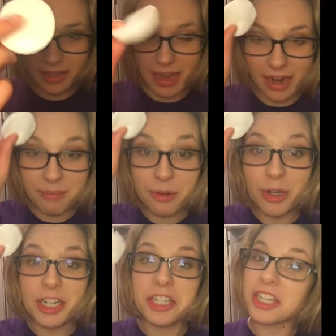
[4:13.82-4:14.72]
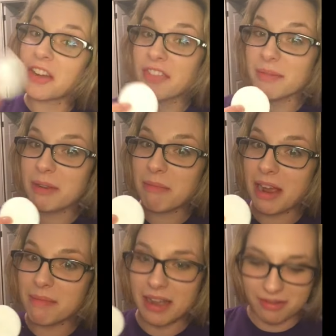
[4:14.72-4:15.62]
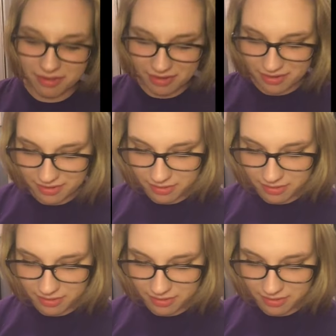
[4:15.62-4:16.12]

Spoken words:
and I'm going to shove them in my mouth.